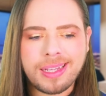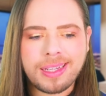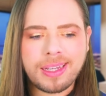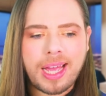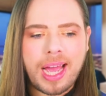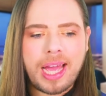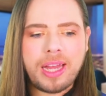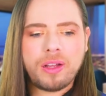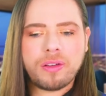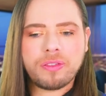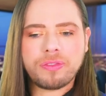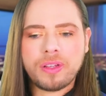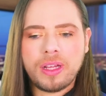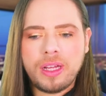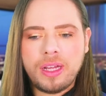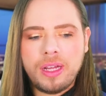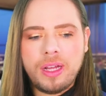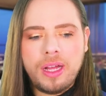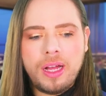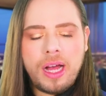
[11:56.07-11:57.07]
It kind of
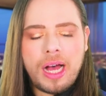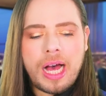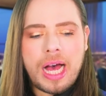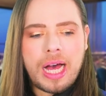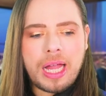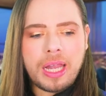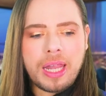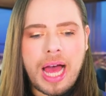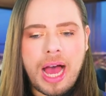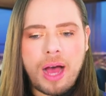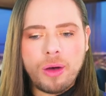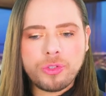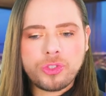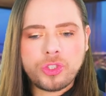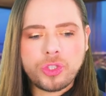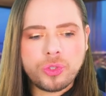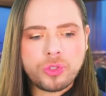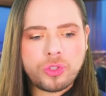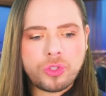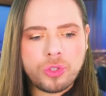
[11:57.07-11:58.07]

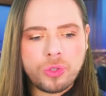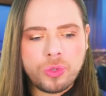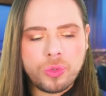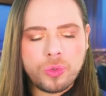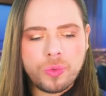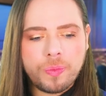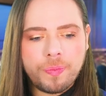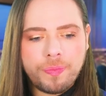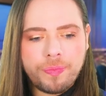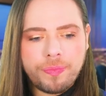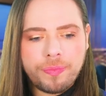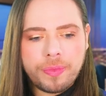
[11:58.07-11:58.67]
allows you to